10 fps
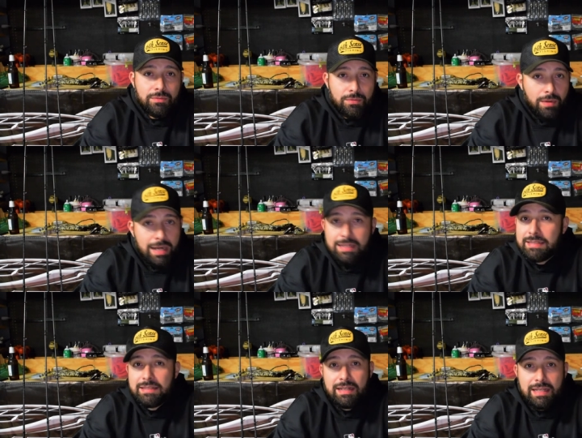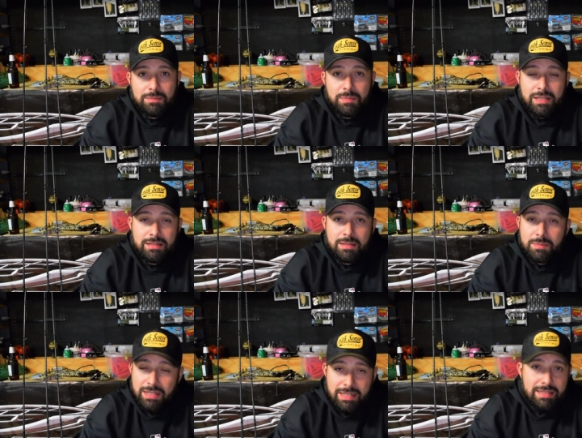right into the lake because I'm
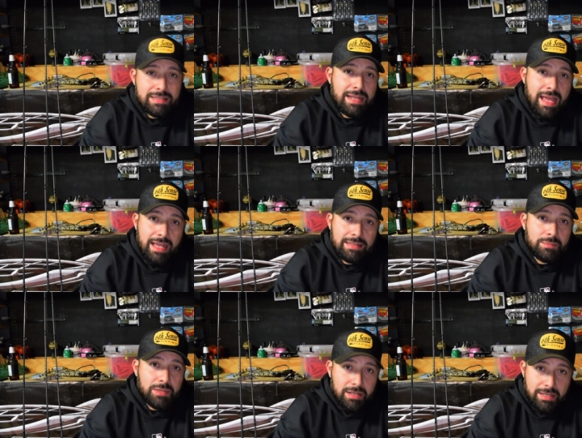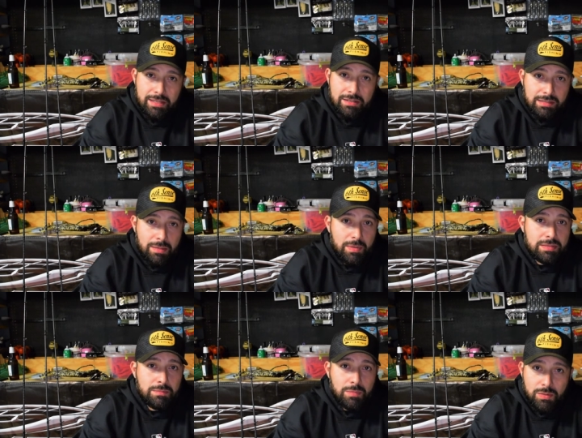gonna get snagged. I'm gonna get hooked up on
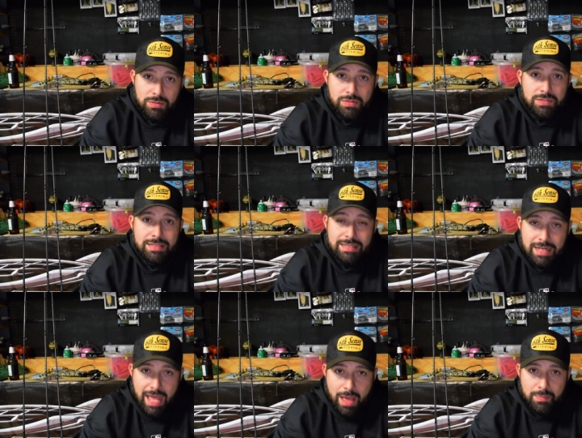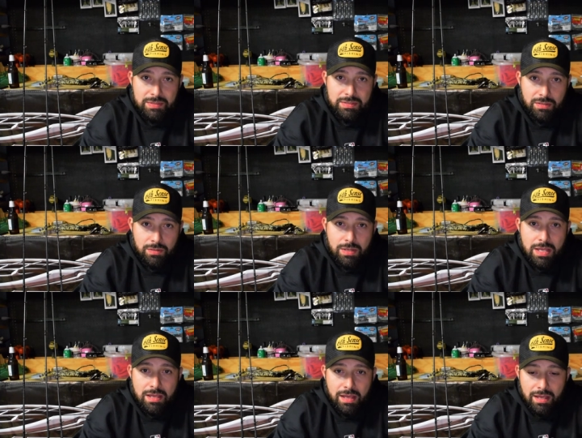some boulders. It's gonna happen. So
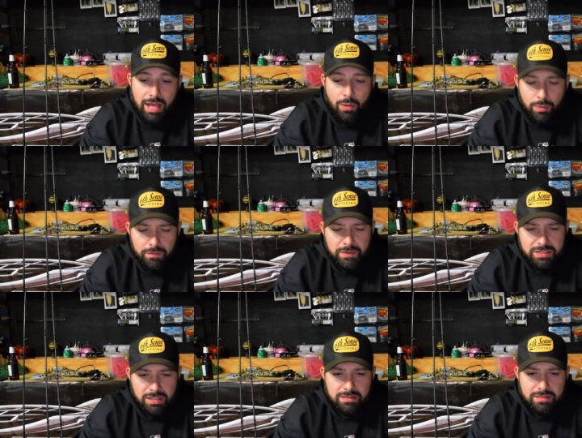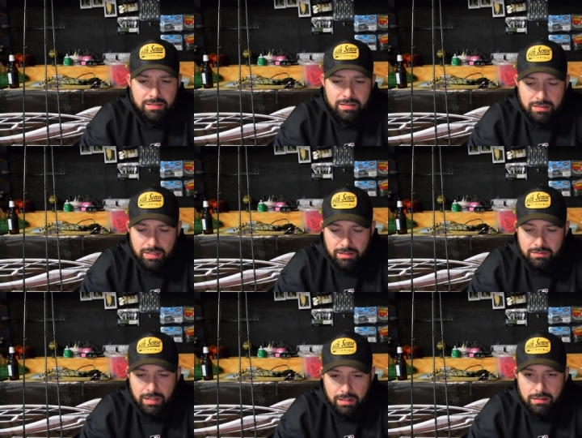uh, I will fish tungsten here
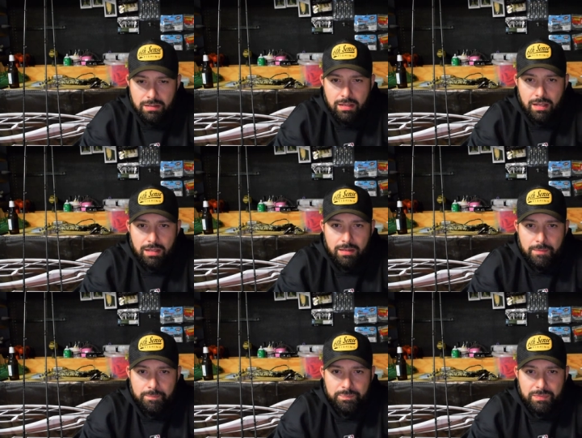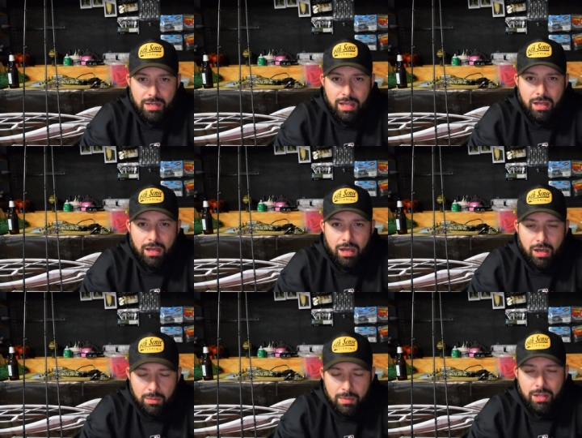and there. Um,
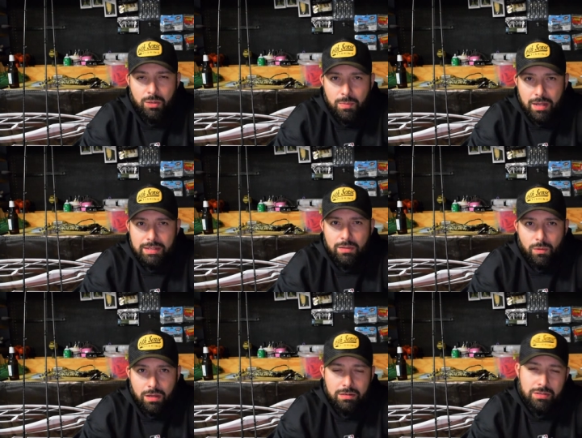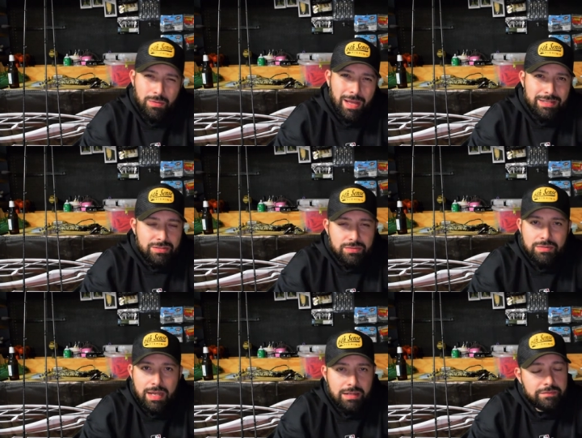on my home body of water though i do
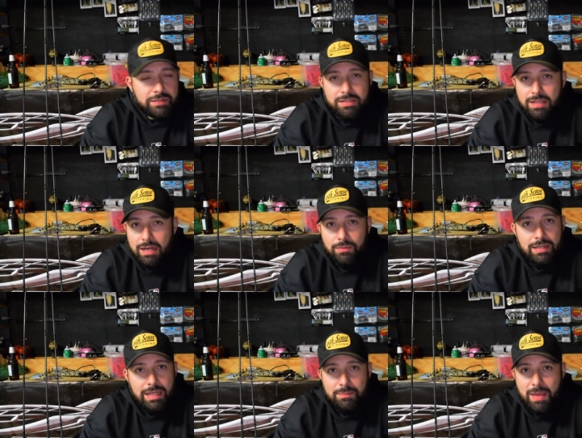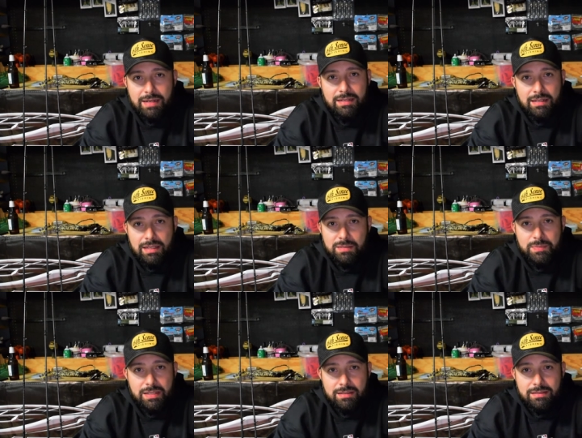kind of just kind of relate back to lead
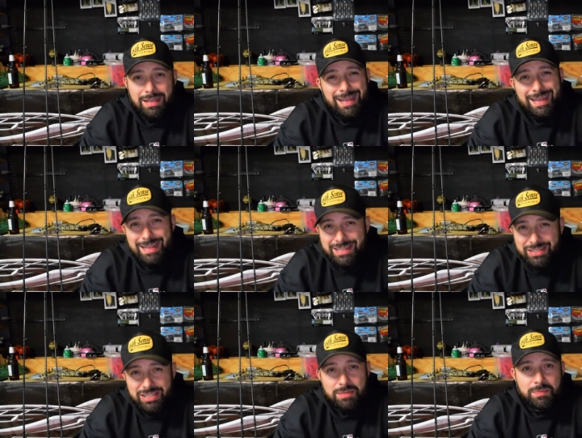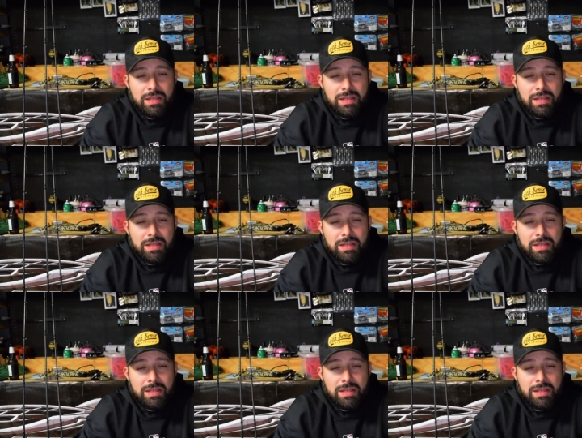because it is cheap